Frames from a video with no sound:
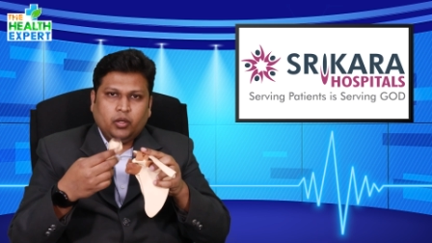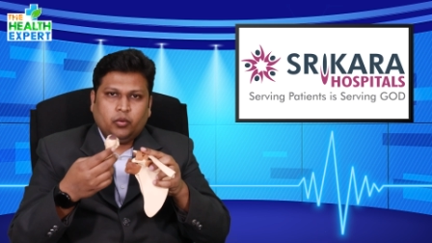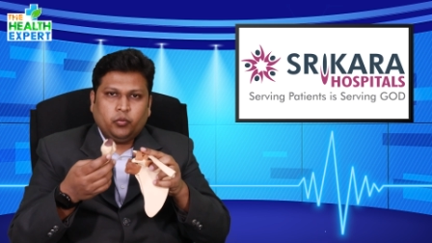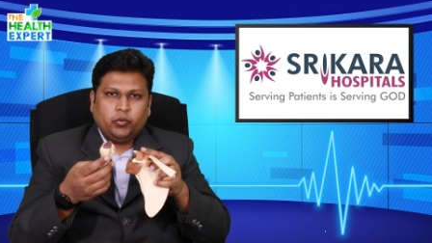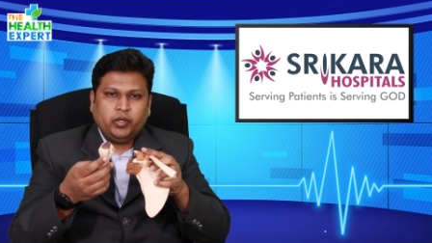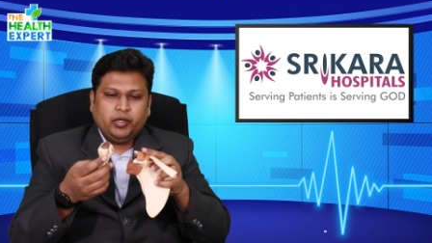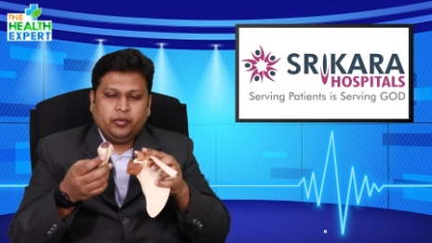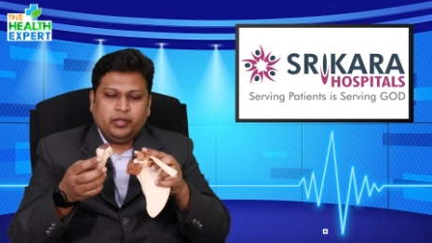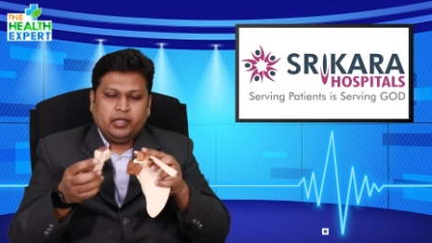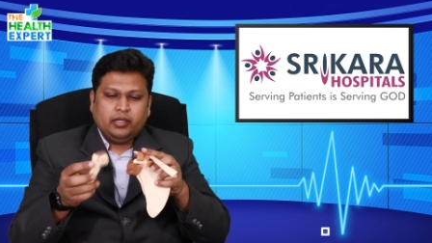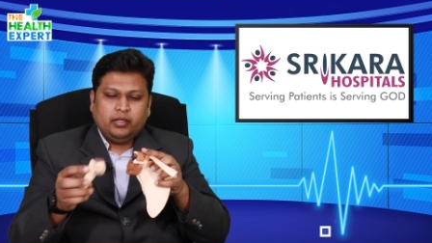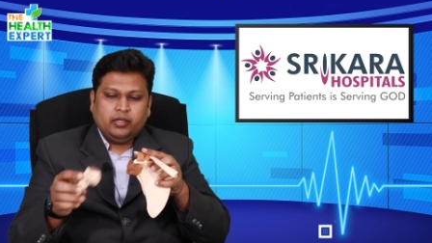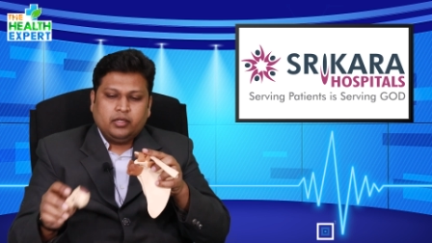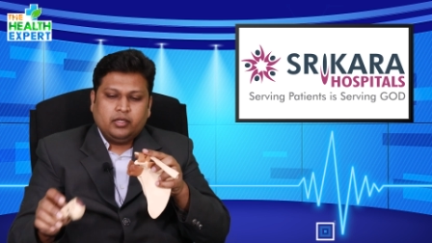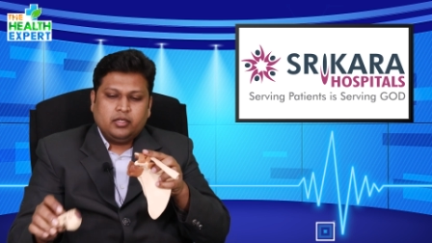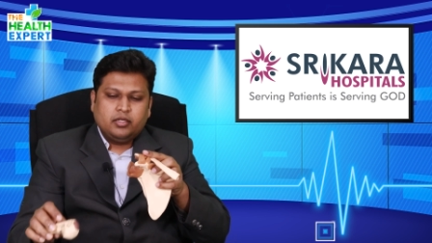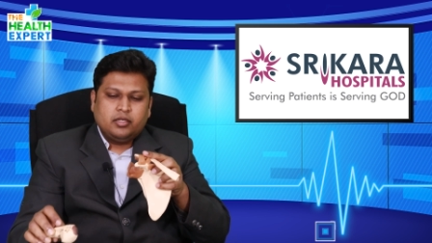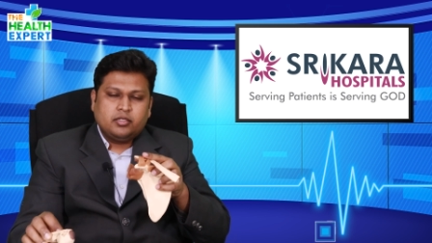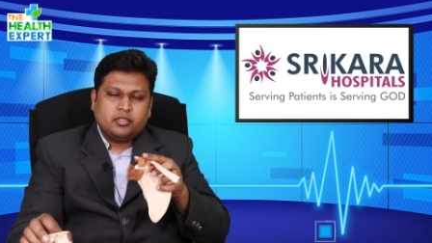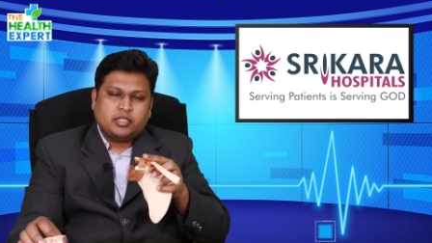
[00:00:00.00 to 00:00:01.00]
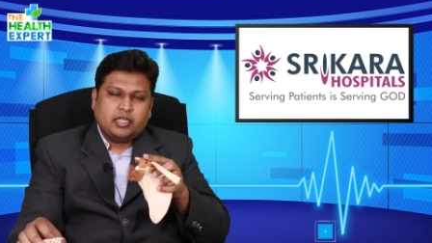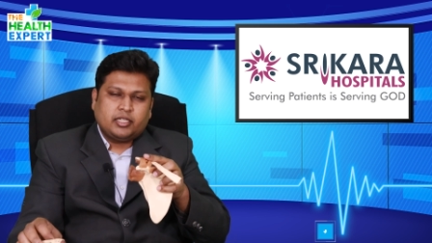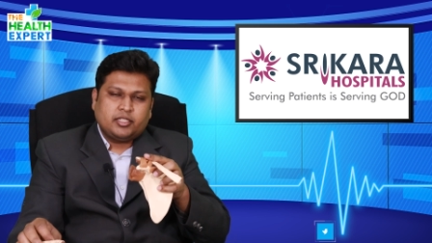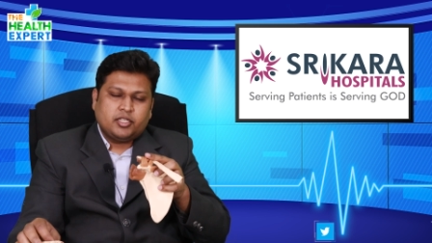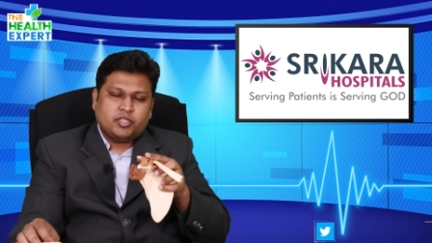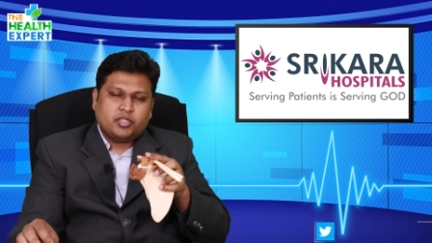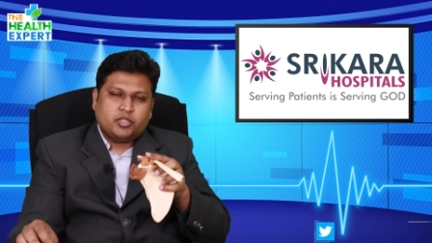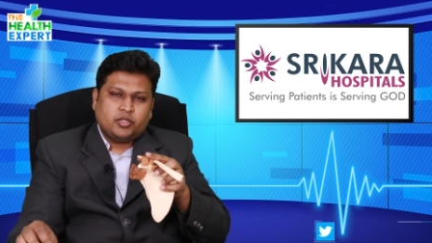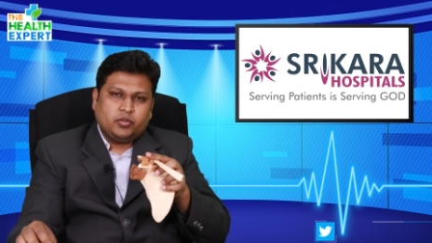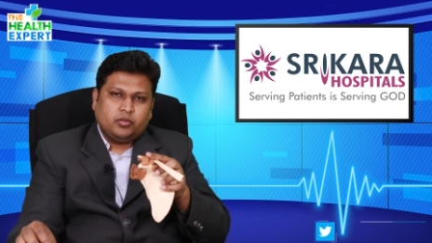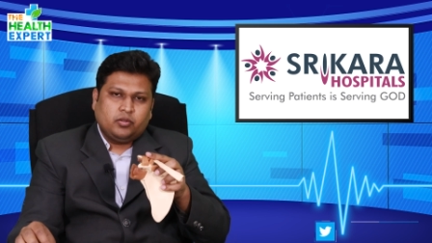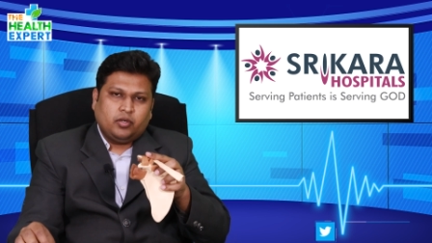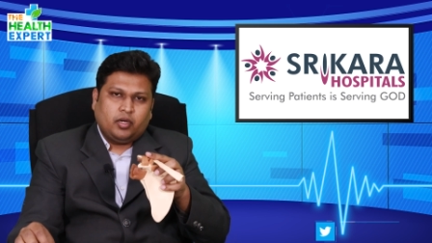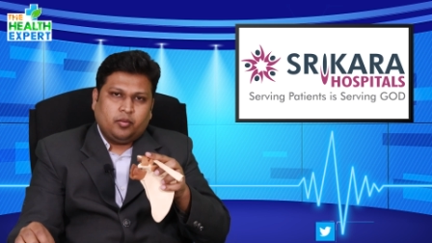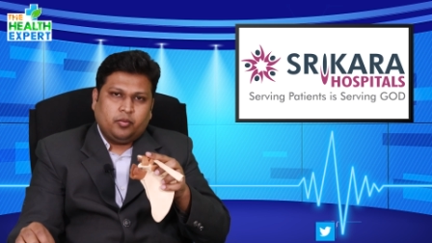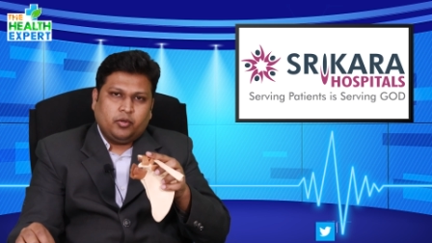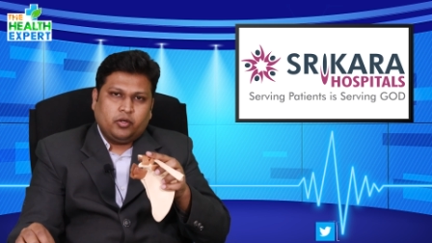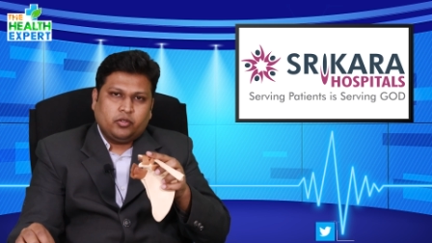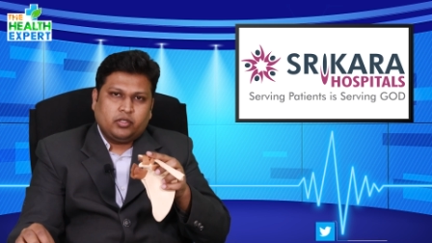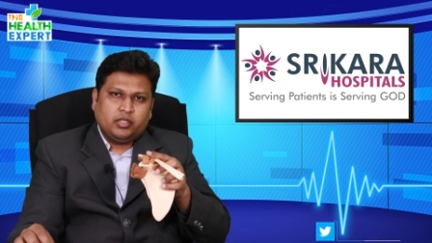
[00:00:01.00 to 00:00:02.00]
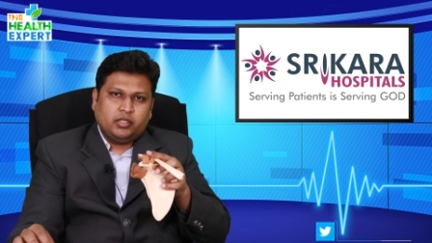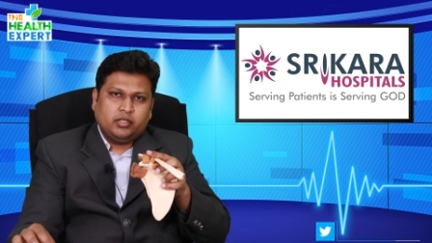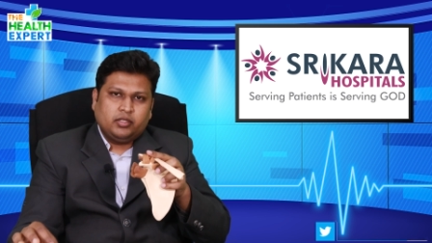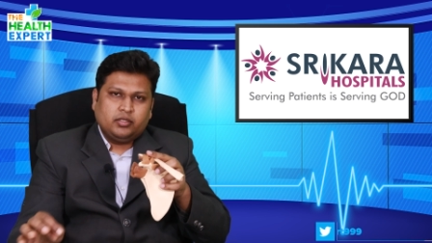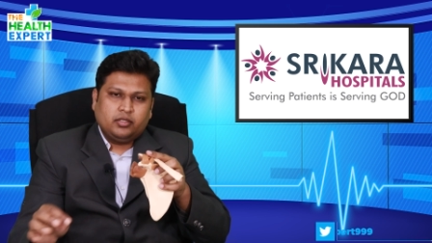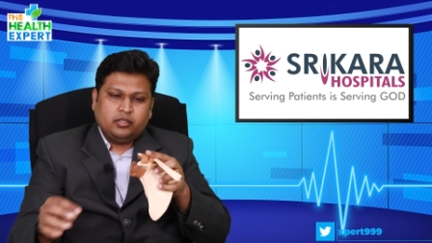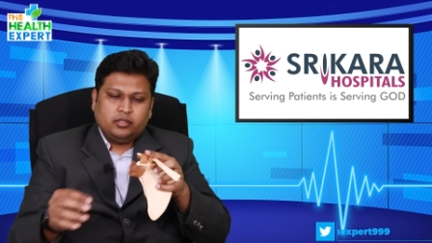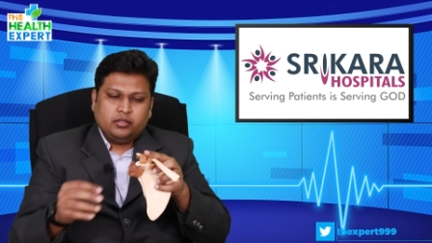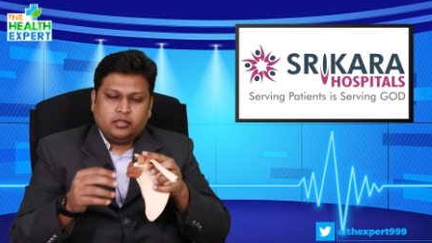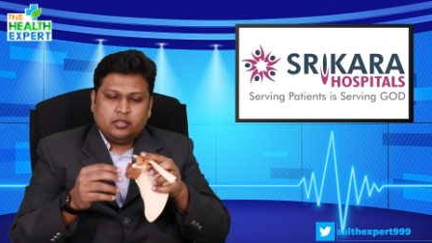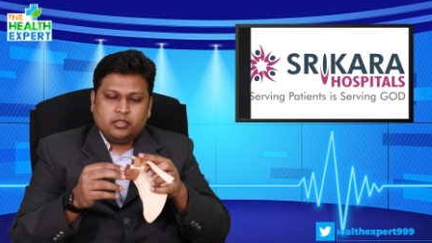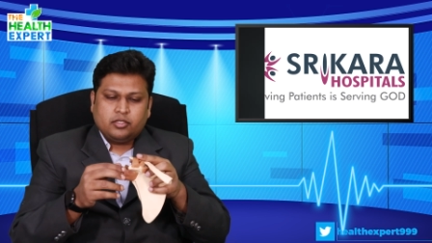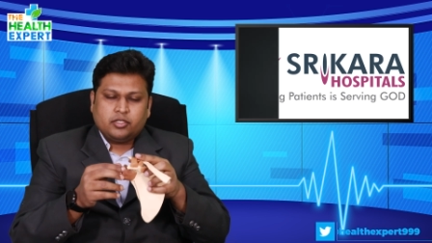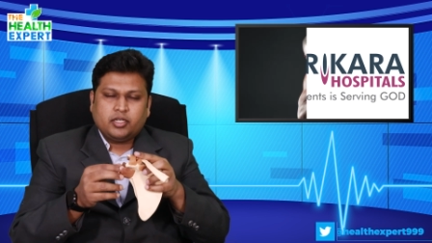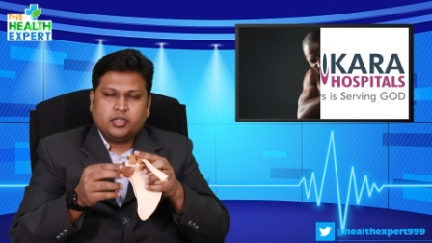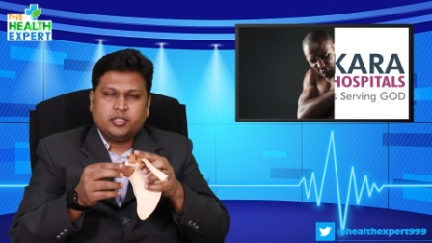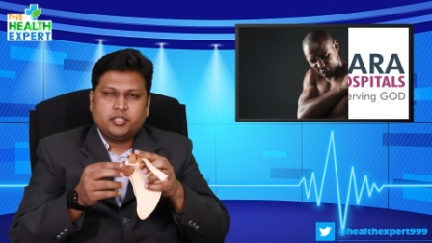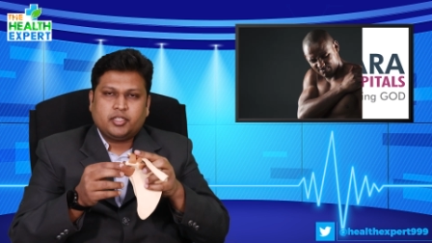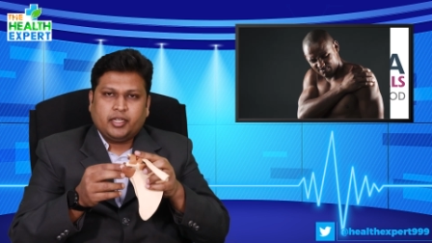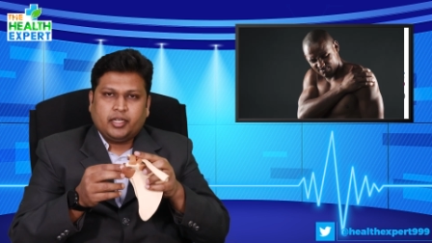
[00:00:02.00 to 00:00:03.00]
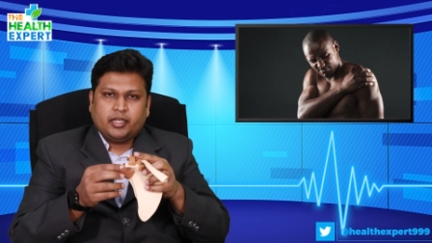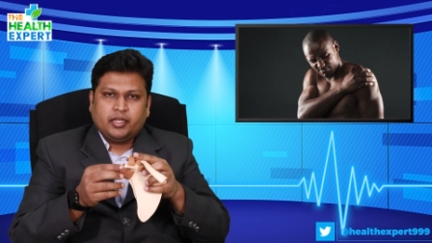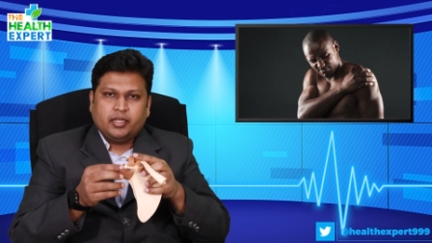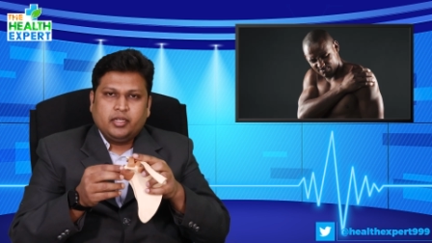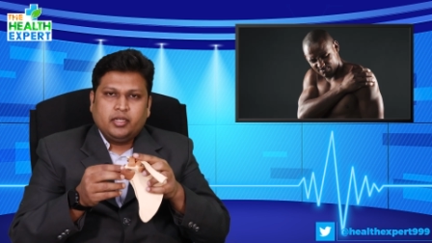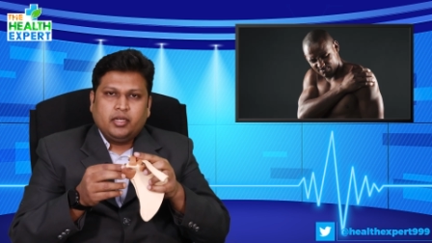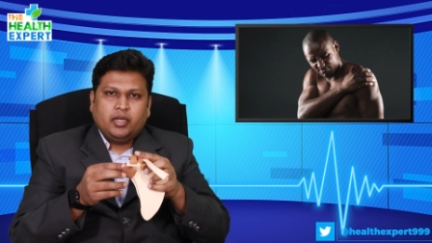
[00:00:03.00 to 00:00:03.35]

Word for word: we will suggest you about the surgery.